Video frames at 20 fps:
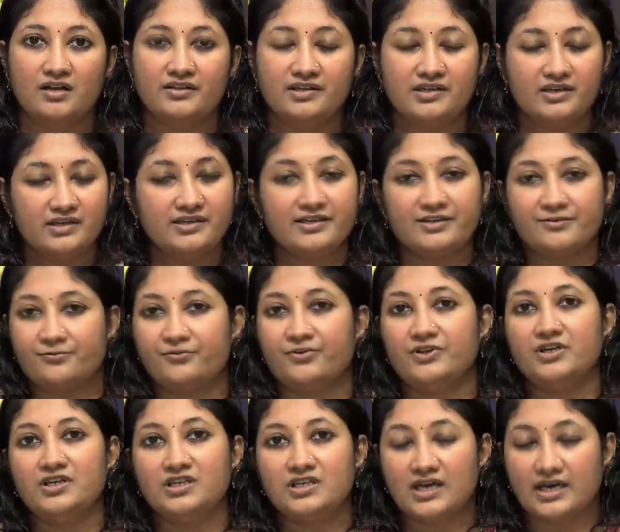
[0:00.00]
there are
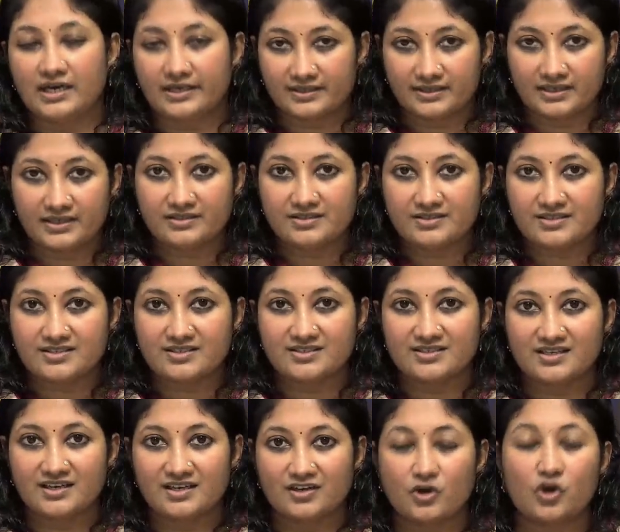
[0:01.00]
different targets
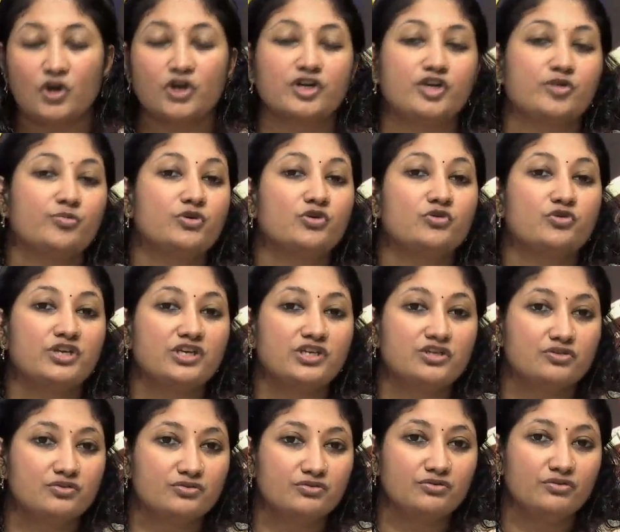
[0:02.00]

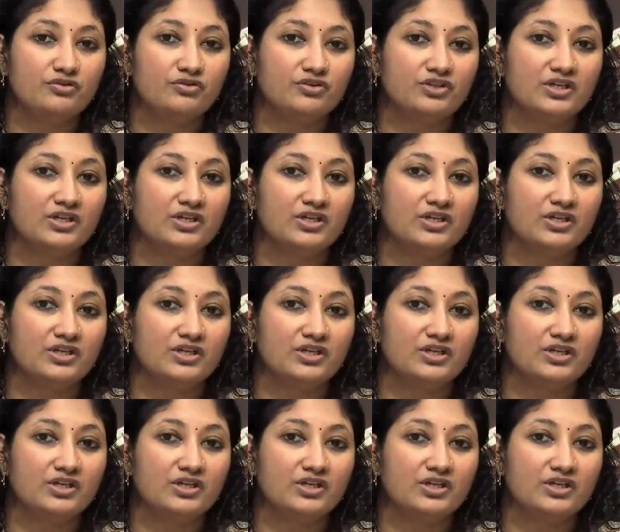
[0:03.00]
contributing to